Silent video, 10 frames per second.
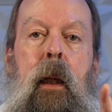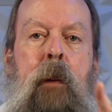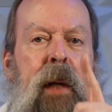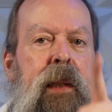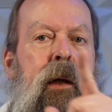I'm
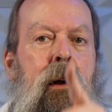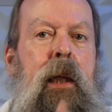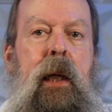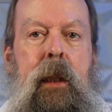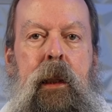not the
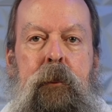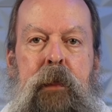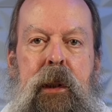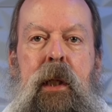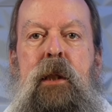only idiot
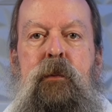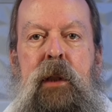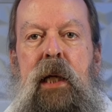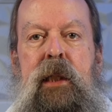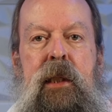because when
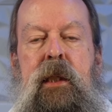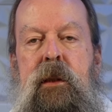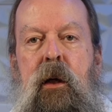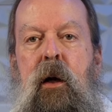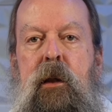I did the
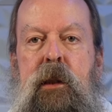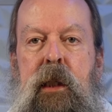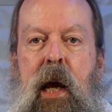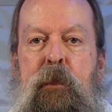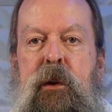search in
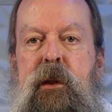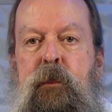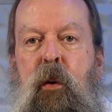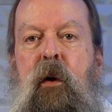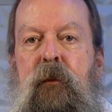Apple
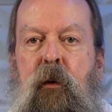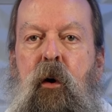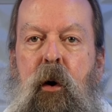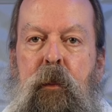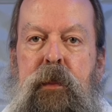support
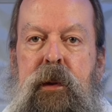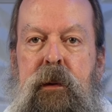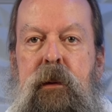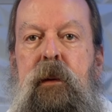forums,